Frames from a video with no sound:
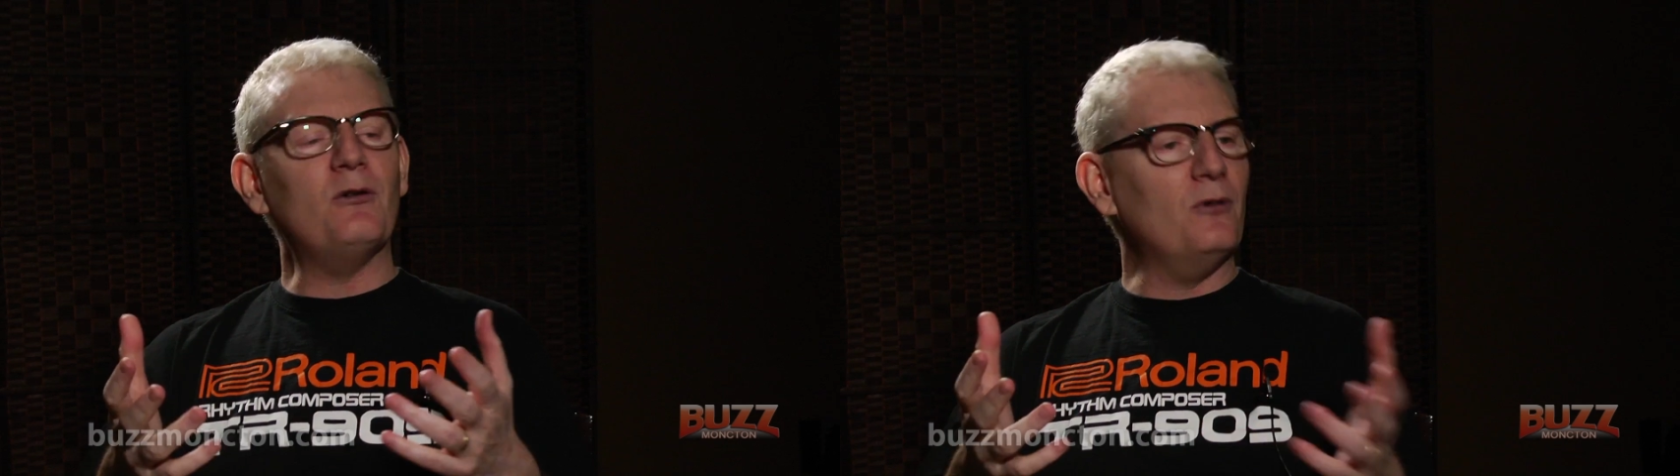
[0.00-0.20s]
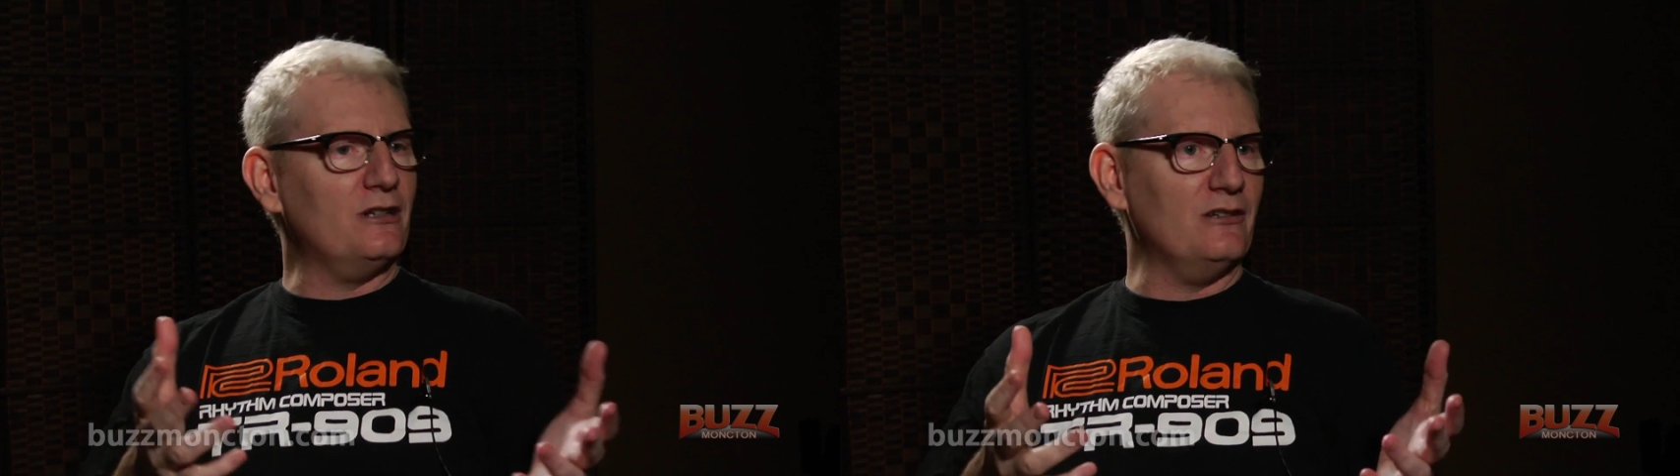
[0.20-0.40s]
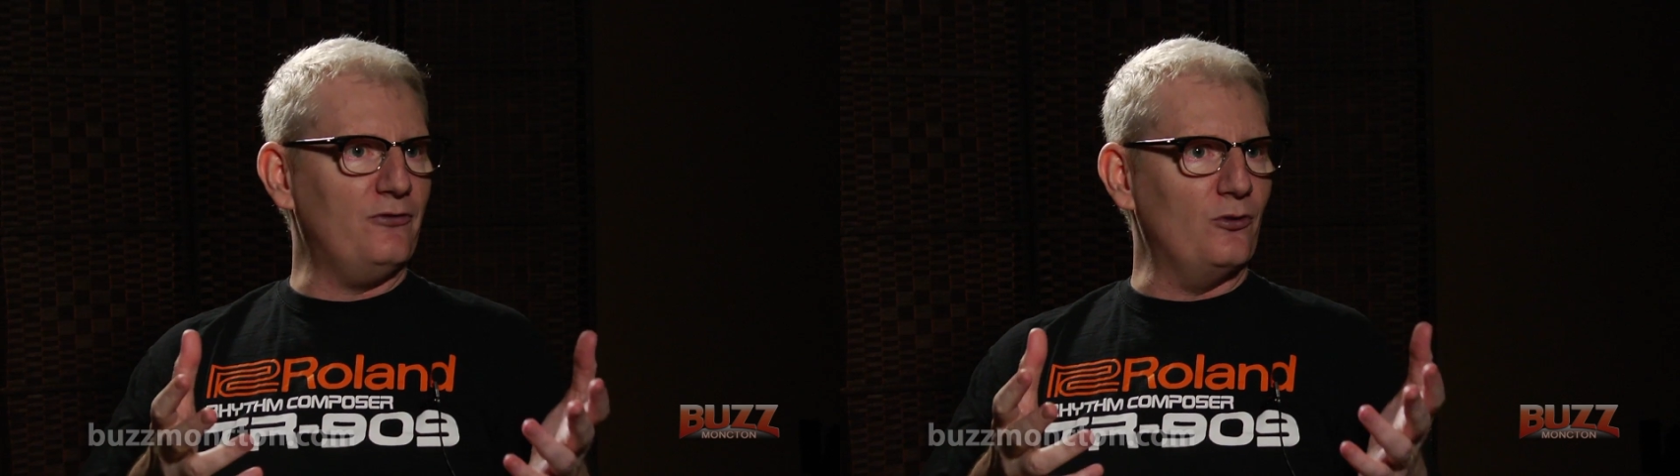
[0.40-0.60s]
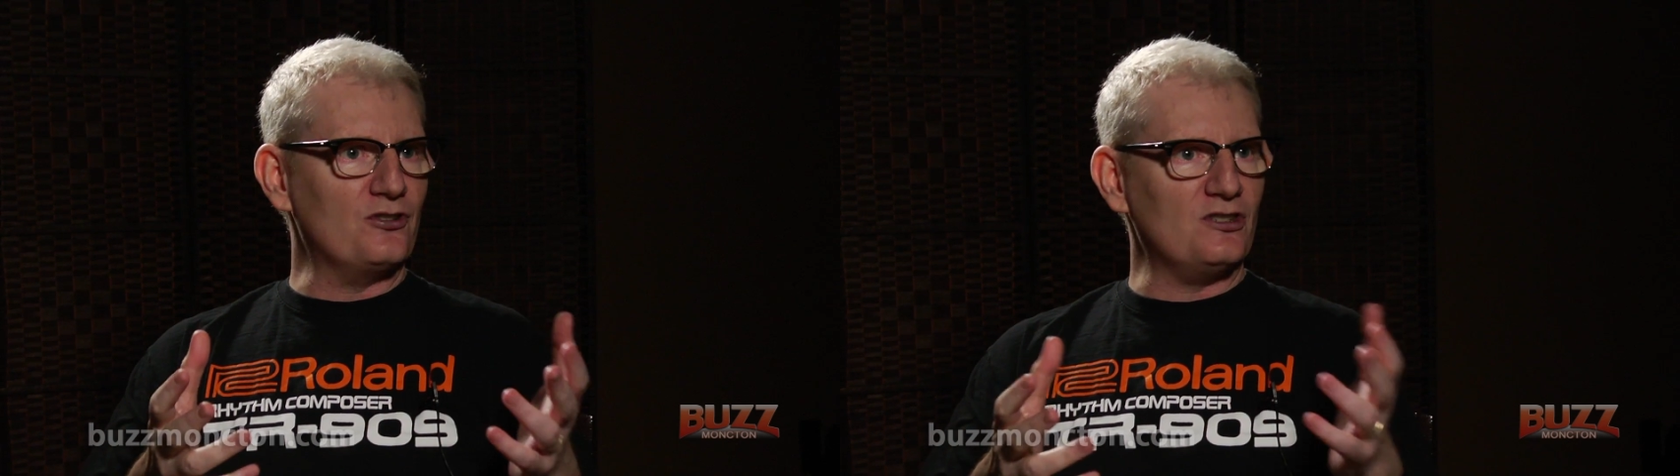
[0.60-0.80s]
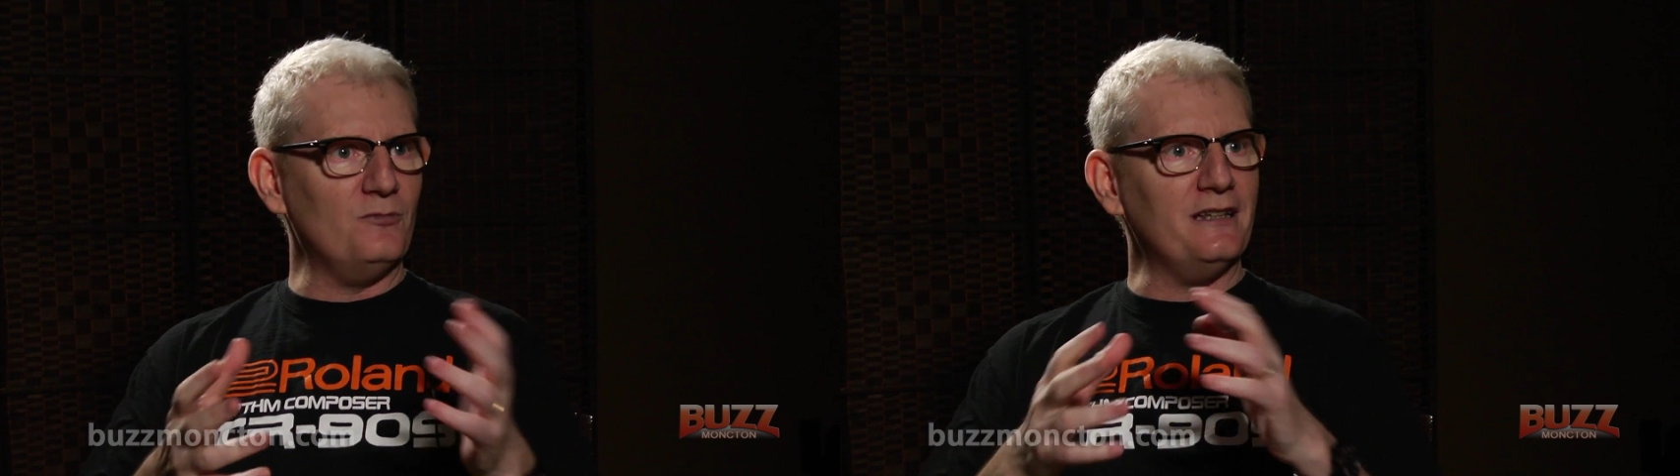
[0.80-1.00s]
of what I'm looking for.
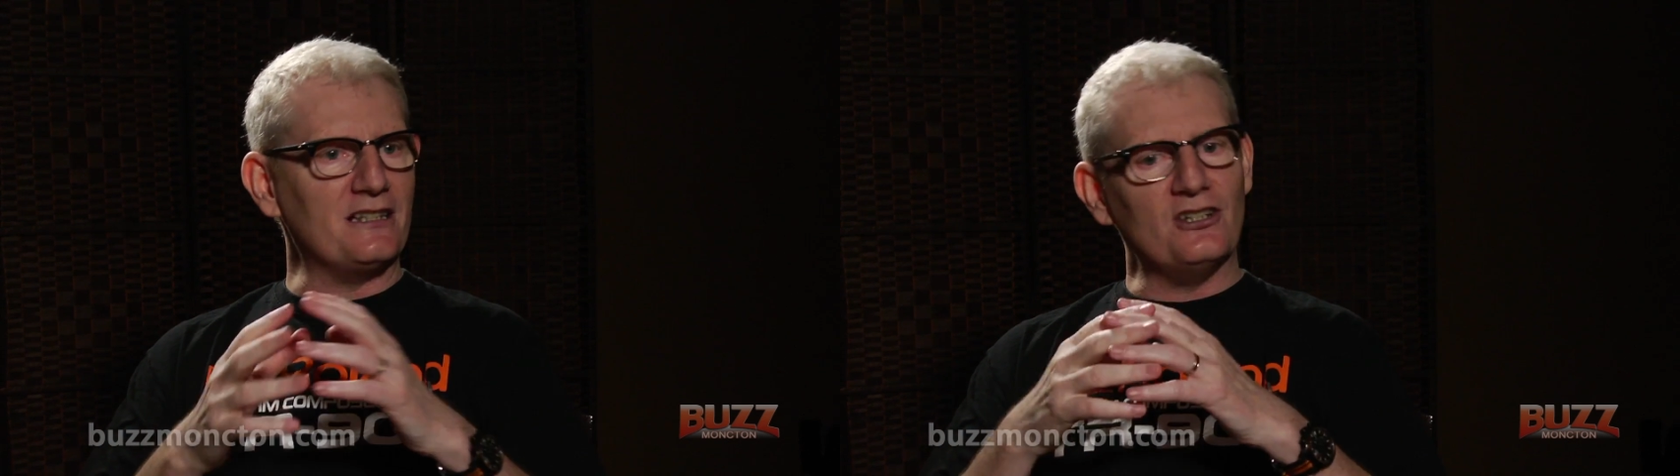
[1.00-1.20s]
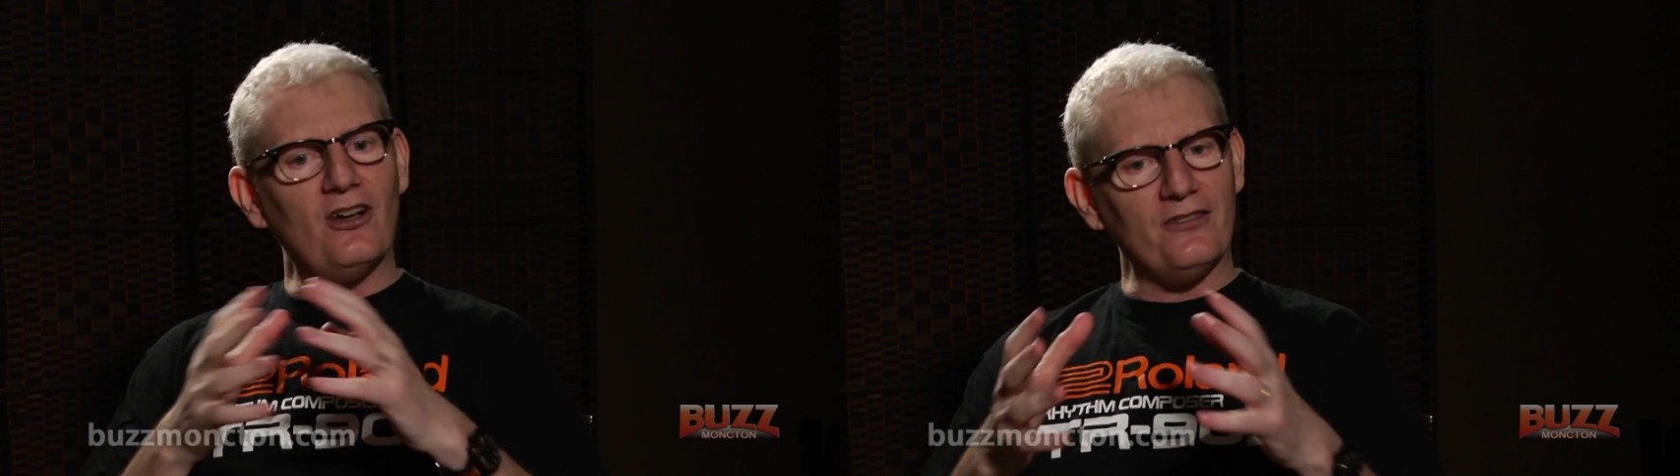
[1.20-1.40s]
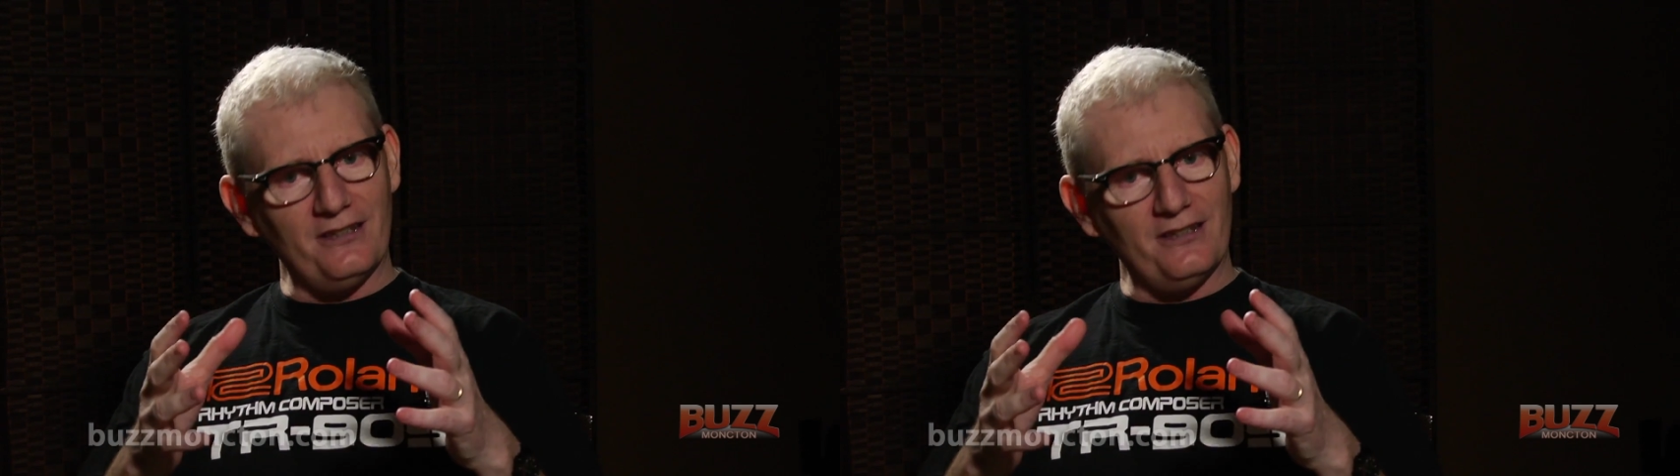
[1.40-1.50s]
Something that's not